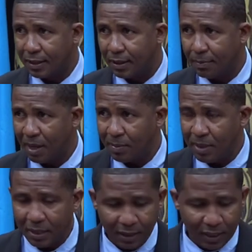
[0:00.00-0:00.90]
maybe
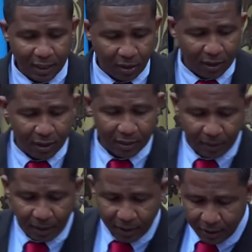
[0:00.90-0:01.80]
earlier on in
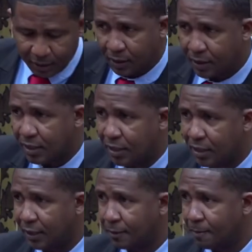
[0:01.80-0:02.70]
the
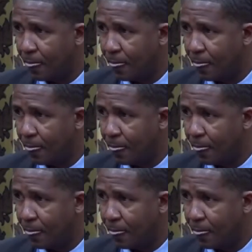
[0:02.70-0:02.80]
sitting,